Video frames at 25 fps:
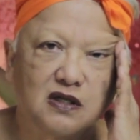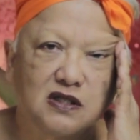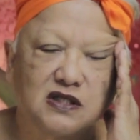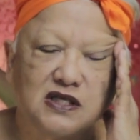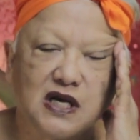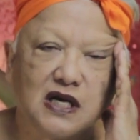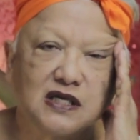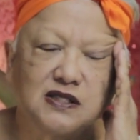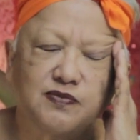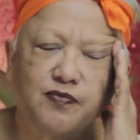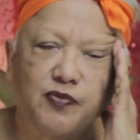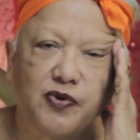
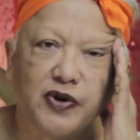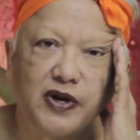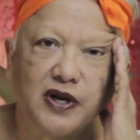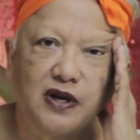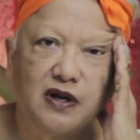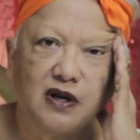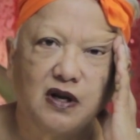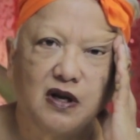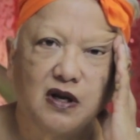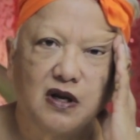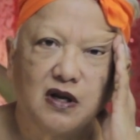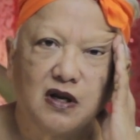just
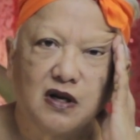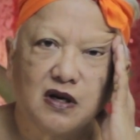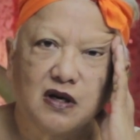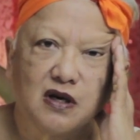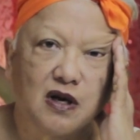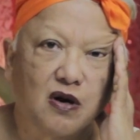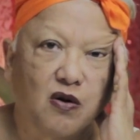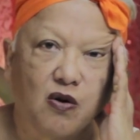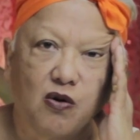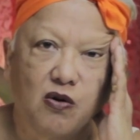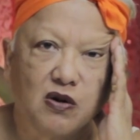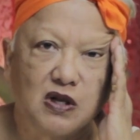bring
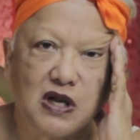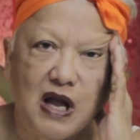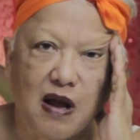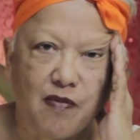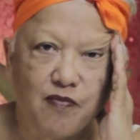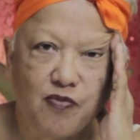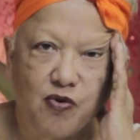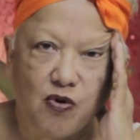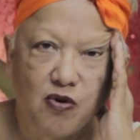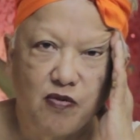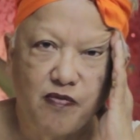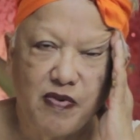the Ol
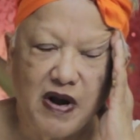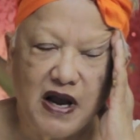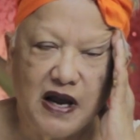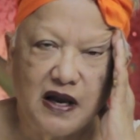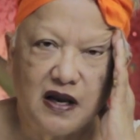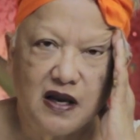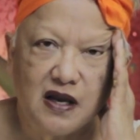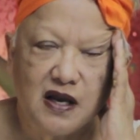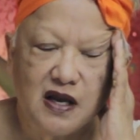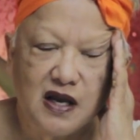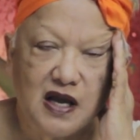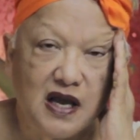Kampung
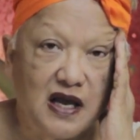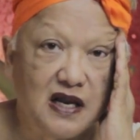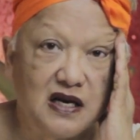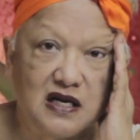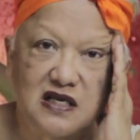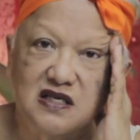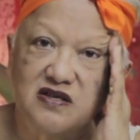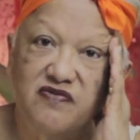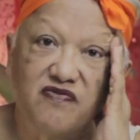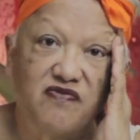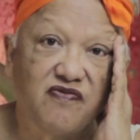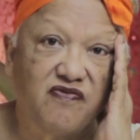back,
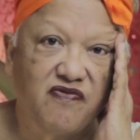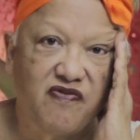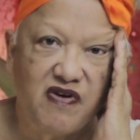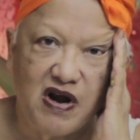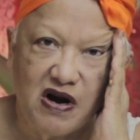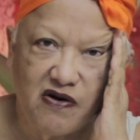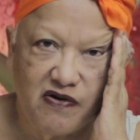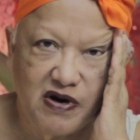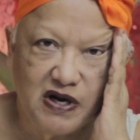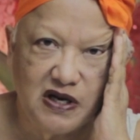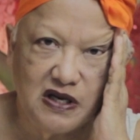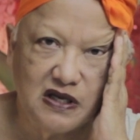and it's
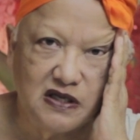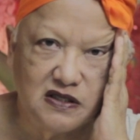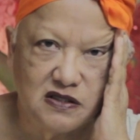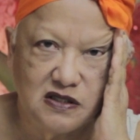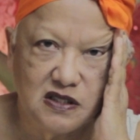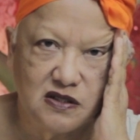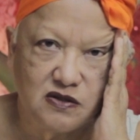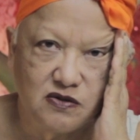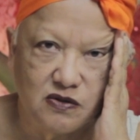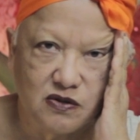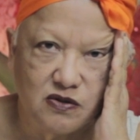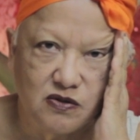very
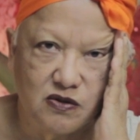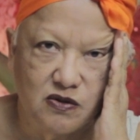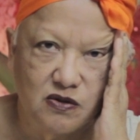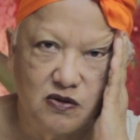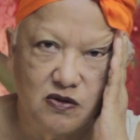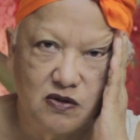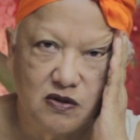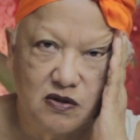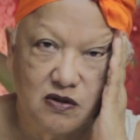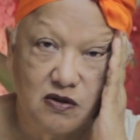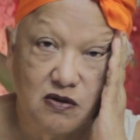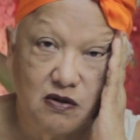easy to
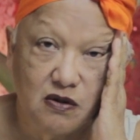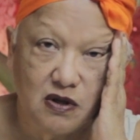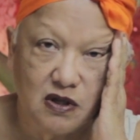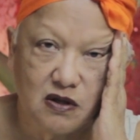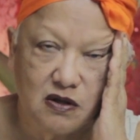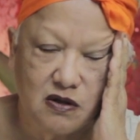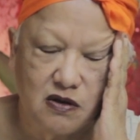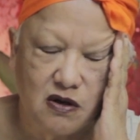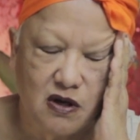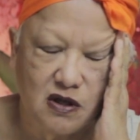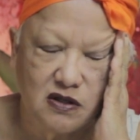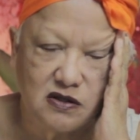do. Go
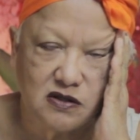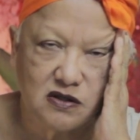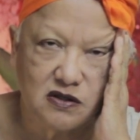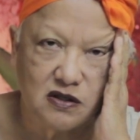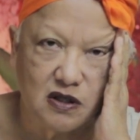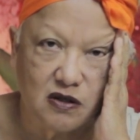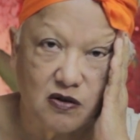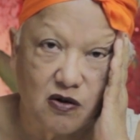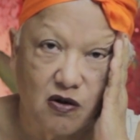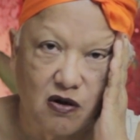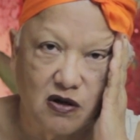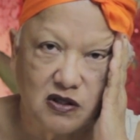across
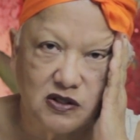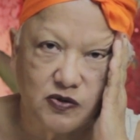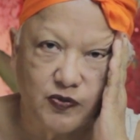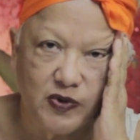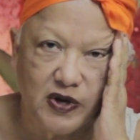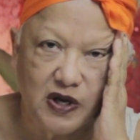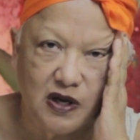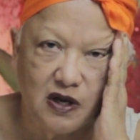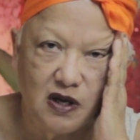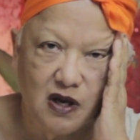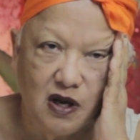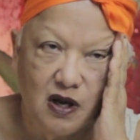the
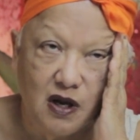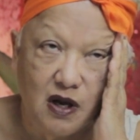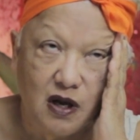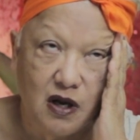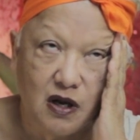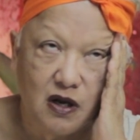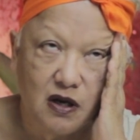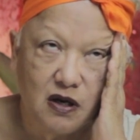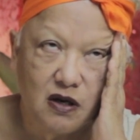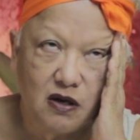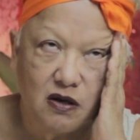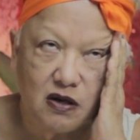causeway,
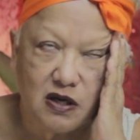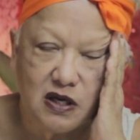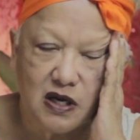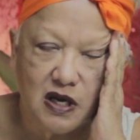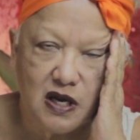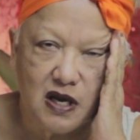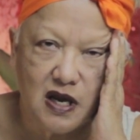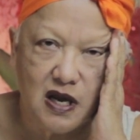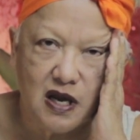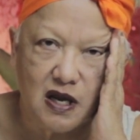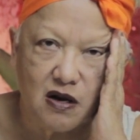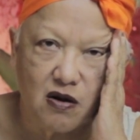look
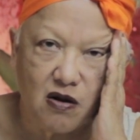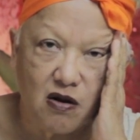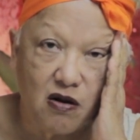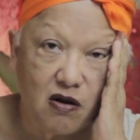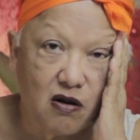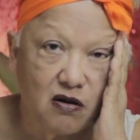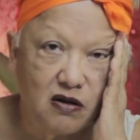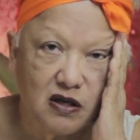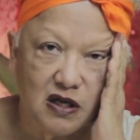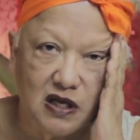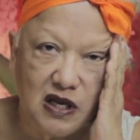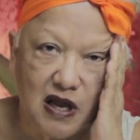at
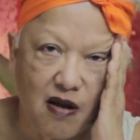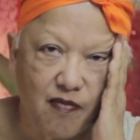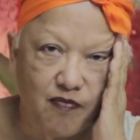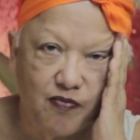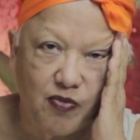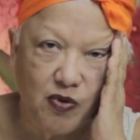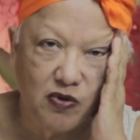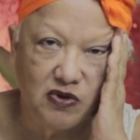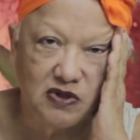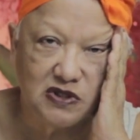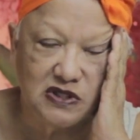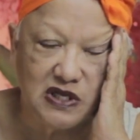all the
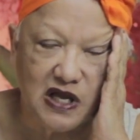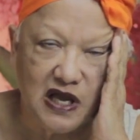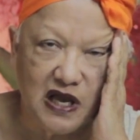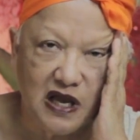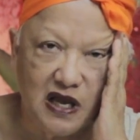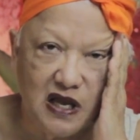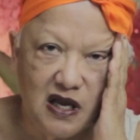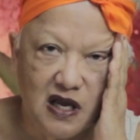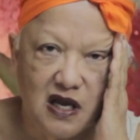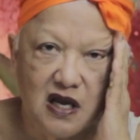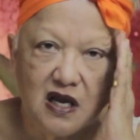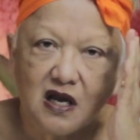kampungs
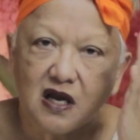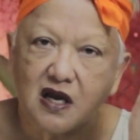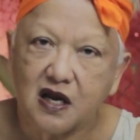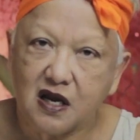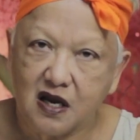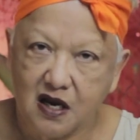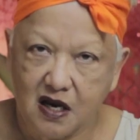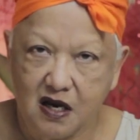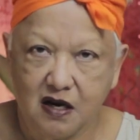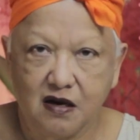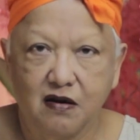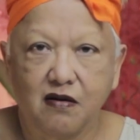there,
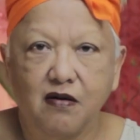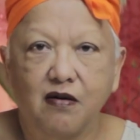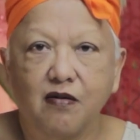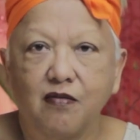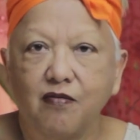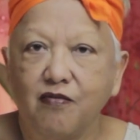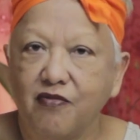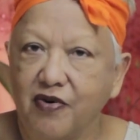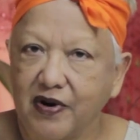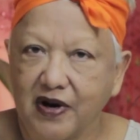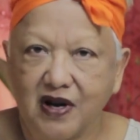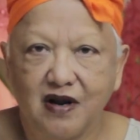and
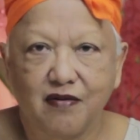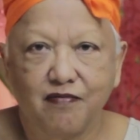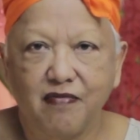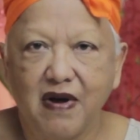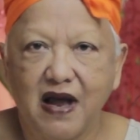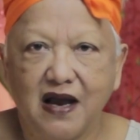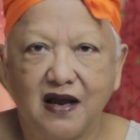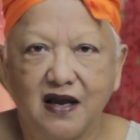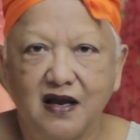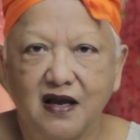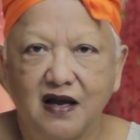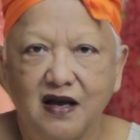bring it
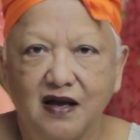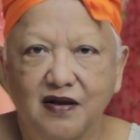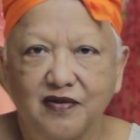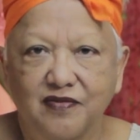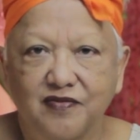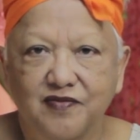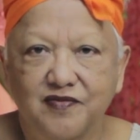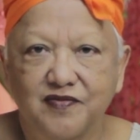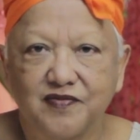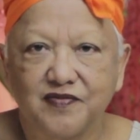back here.